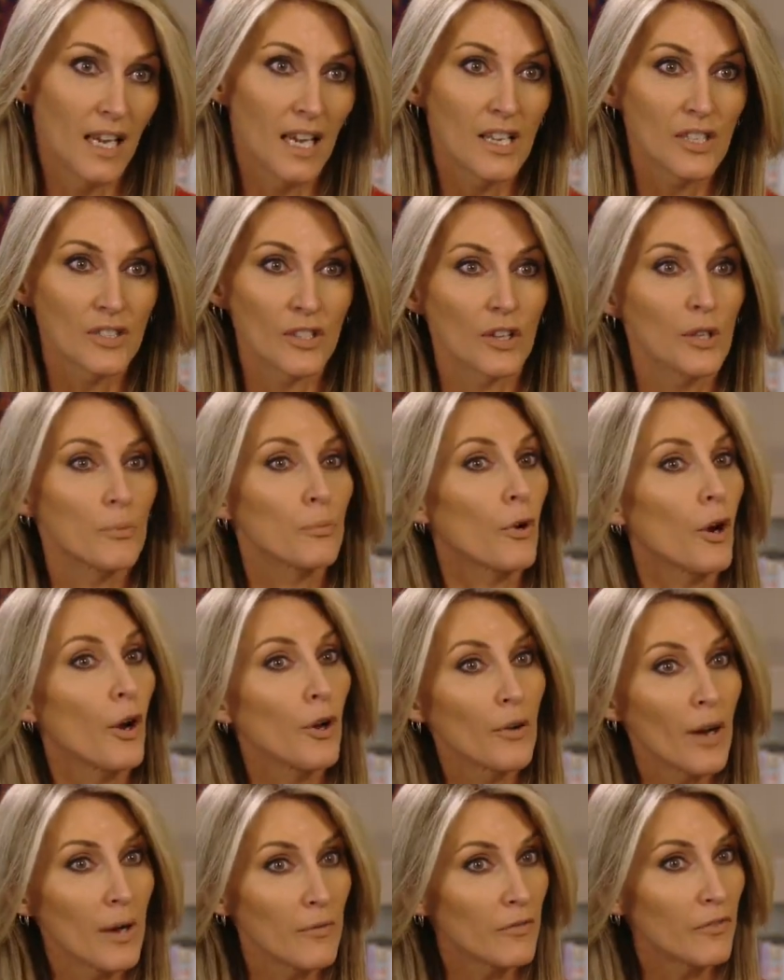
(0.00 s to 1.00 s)
So the
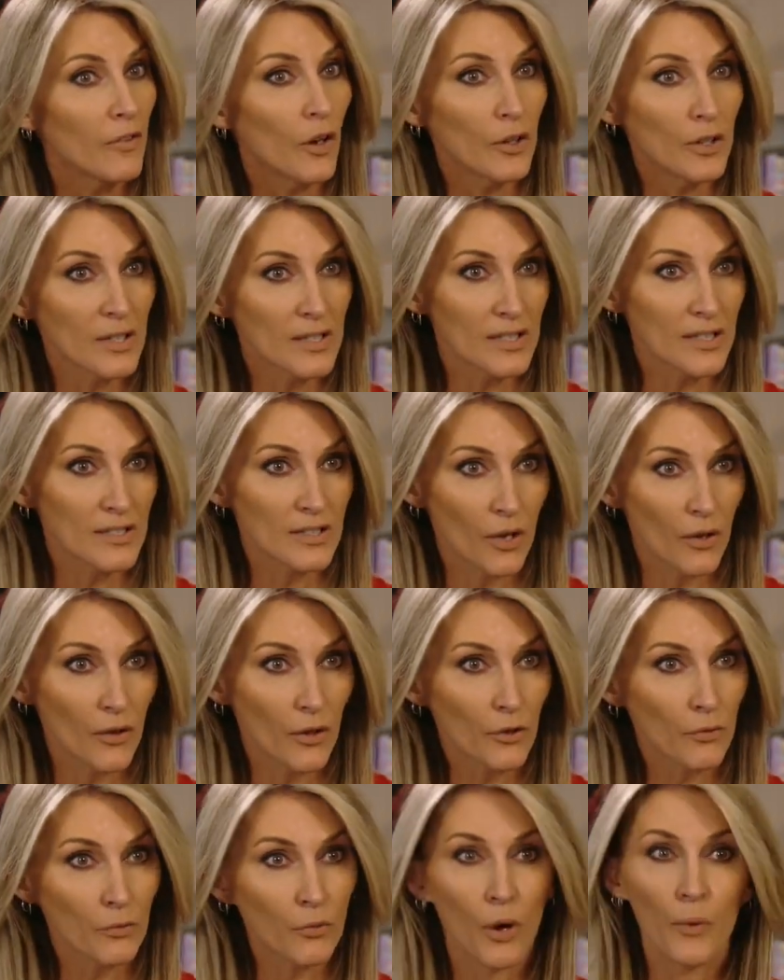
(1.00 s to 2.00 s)
program focuses on
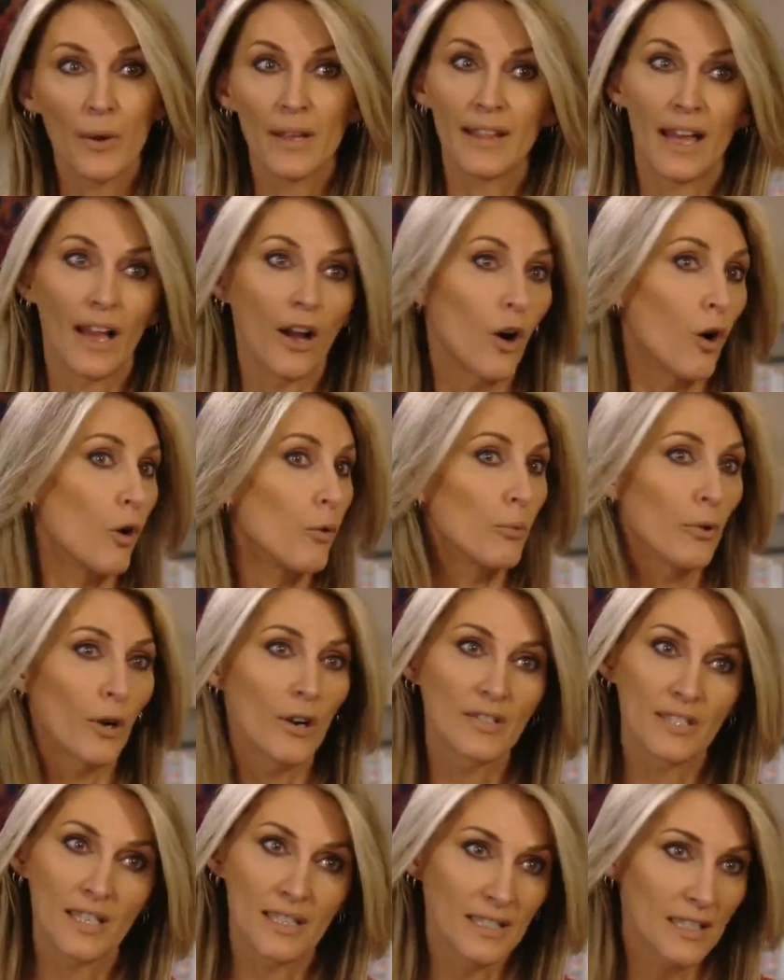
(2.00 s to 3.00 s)
throwing that whole
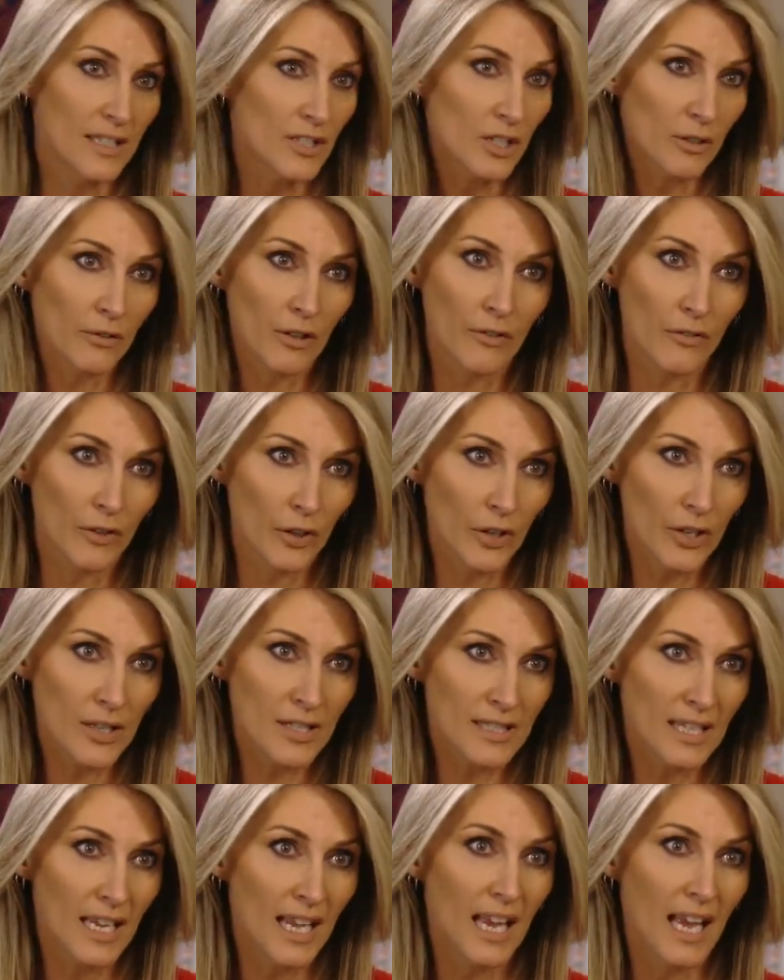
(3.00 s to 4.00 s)
process into
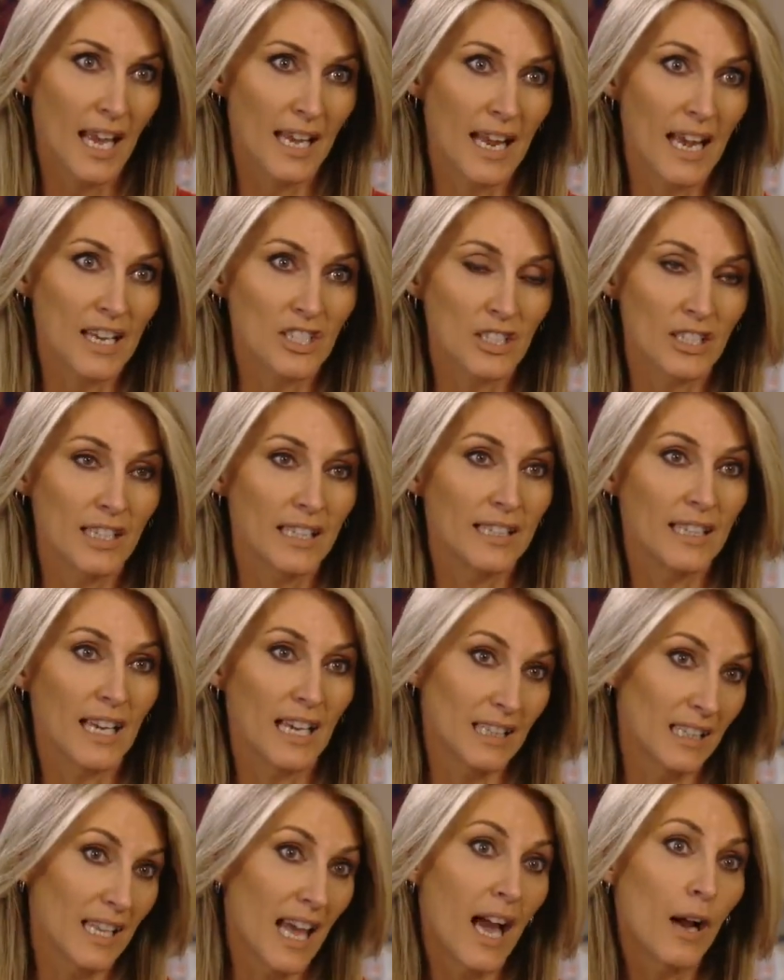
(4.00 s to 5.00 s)
reverse and actually
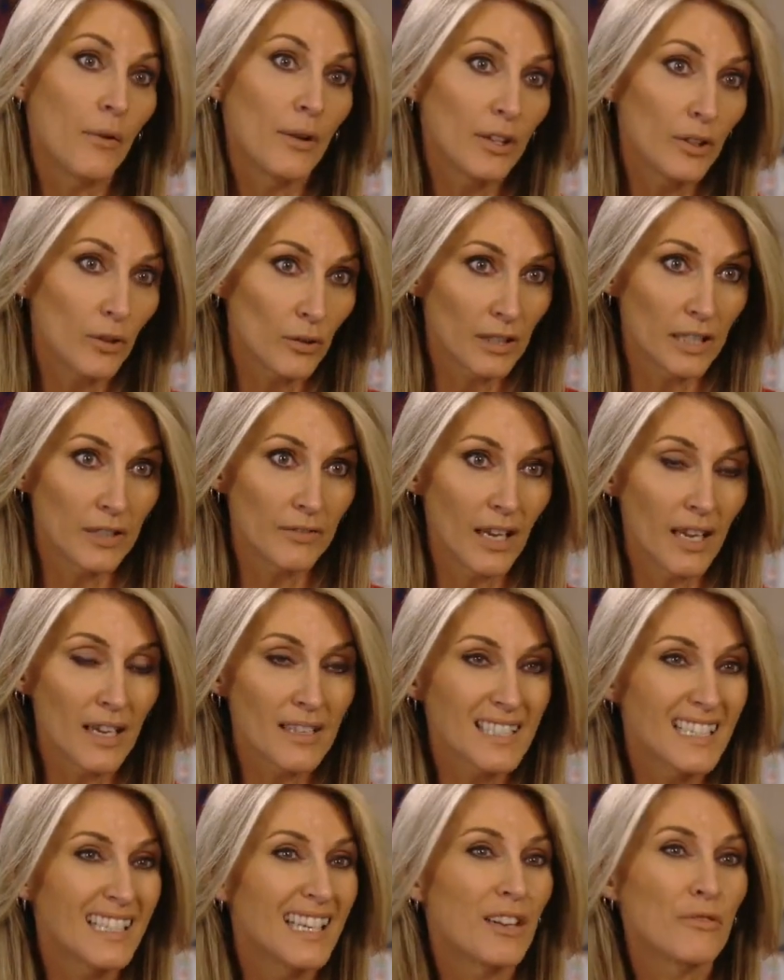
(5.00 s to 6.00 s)
allowing your liver
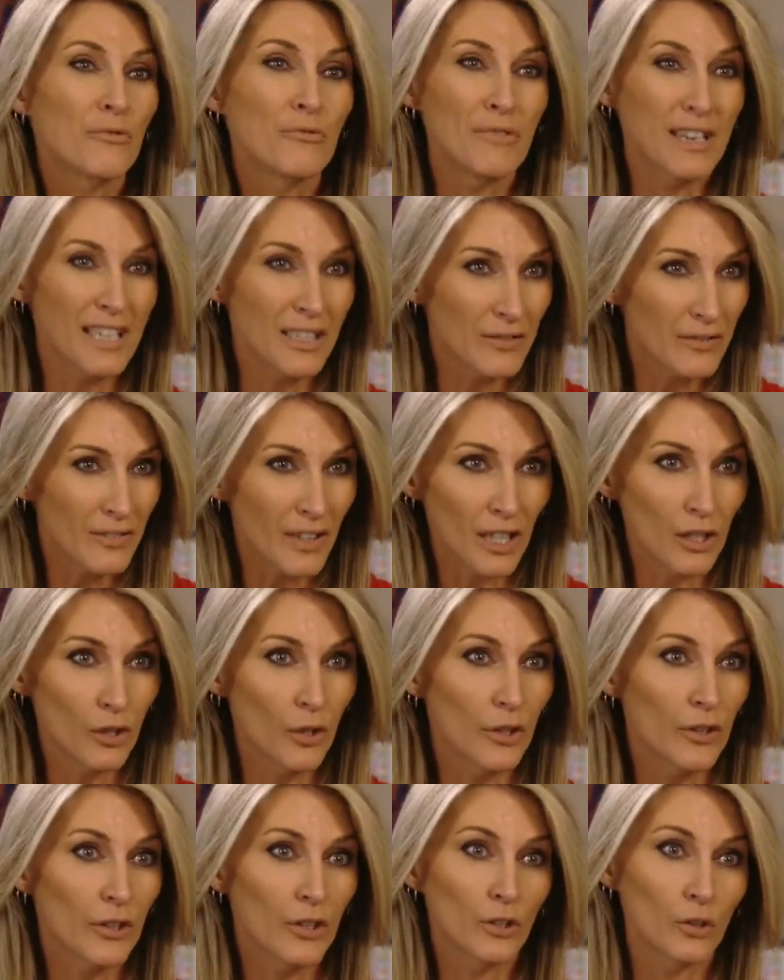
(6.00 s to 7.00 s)
to get rid of a
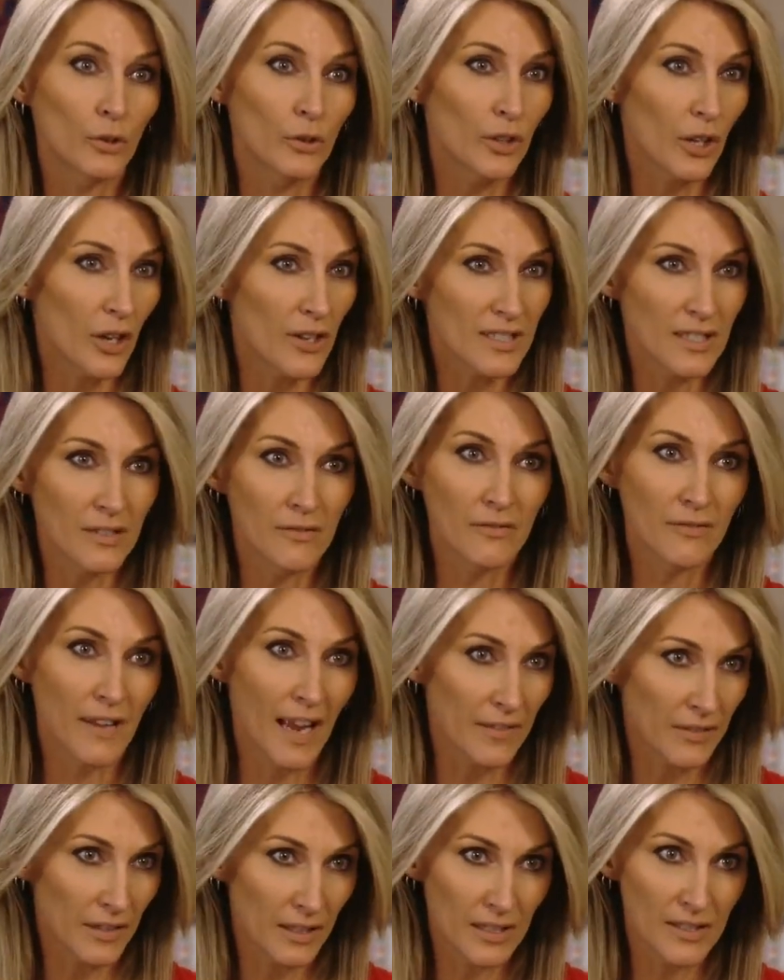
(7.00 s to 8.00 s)
lot of the glucose and
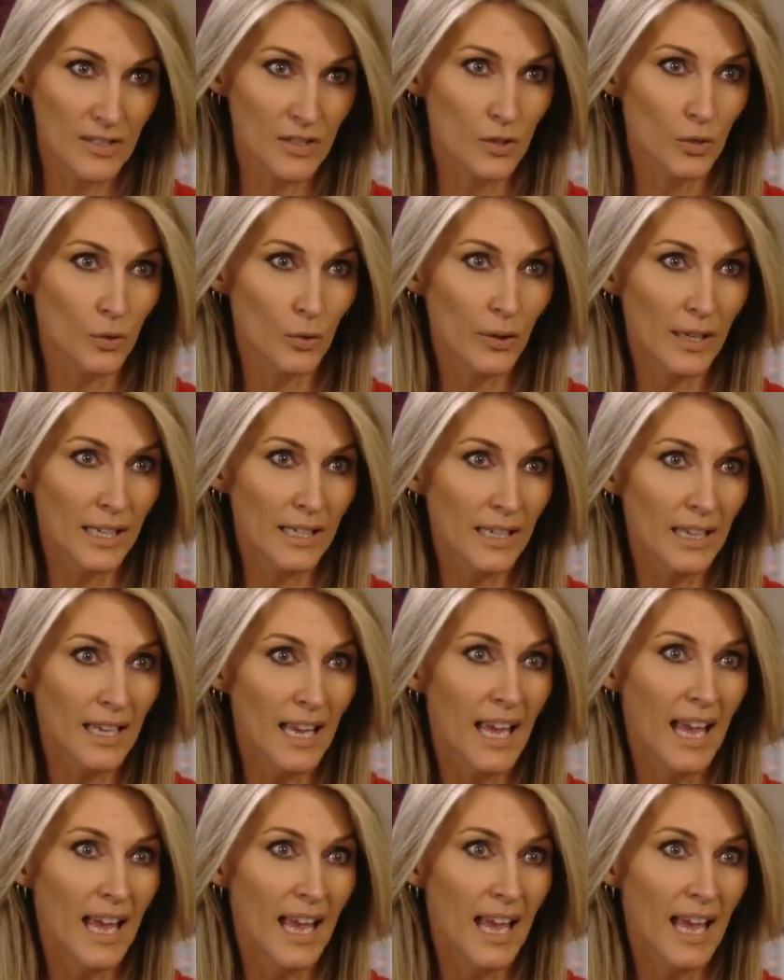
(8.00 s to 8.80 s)
fat that it's storing,